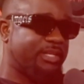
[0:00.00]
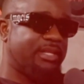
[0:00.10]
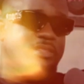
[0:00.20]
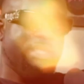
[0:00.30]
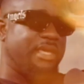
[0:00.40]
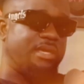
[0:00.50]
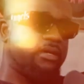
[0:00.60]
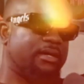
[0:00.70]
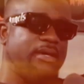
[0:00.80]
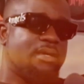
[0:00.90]
and they
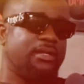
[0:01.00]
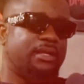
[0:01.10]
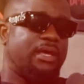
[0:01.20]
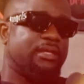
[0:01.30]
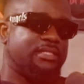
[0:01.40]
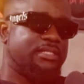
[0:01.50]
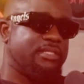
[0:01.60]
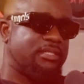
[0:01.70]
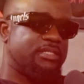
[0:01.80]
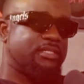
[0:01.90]
think their
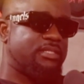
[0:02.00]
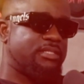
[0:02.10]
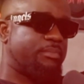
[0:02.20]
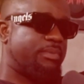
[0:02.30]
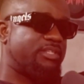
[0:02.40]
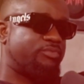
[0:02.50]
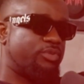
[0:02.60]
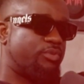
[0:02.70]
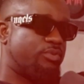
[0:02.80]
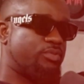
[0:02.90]
decision is the best for
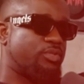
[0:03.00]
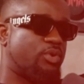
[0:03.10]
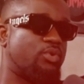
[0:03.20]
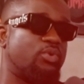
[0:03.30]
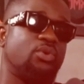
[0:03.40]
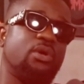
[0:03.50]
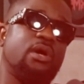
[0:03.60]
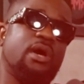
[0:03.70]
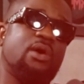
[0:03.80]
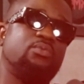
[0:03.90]
you. So
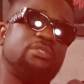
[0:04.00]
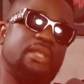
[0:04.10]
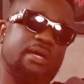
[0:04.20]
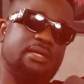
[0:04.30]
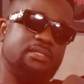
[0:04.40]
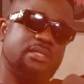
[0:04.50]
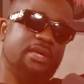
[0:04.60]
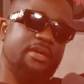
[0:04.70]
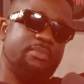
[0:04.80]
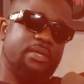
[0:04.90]
I was lucky she
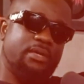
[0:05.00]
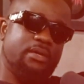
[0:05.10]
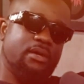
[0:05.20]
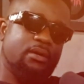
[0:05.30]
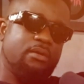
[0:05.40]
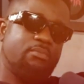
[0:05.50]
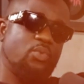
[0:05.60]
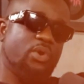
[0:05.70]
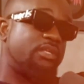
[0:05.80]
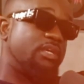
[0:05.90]
gave me 1